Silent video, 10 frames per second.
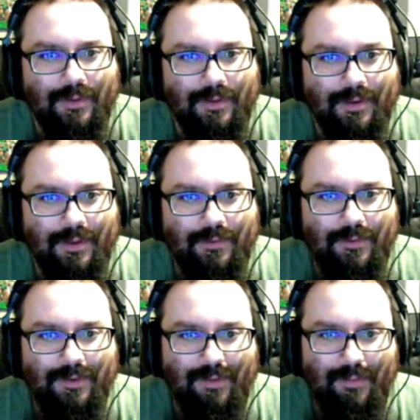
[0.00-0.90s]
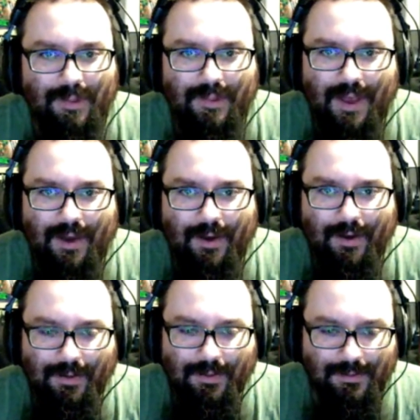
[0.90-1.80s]
It wouldn't even be that hard
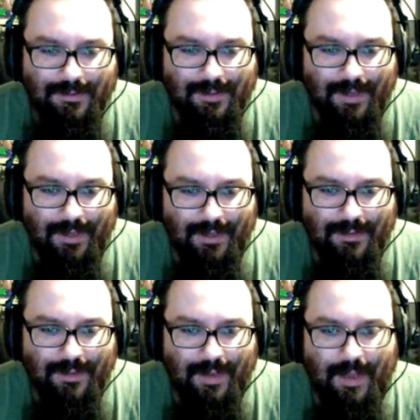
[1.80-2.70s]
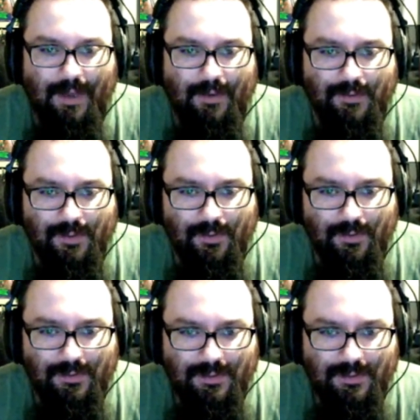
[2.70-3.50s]
because like it's a canal, so it's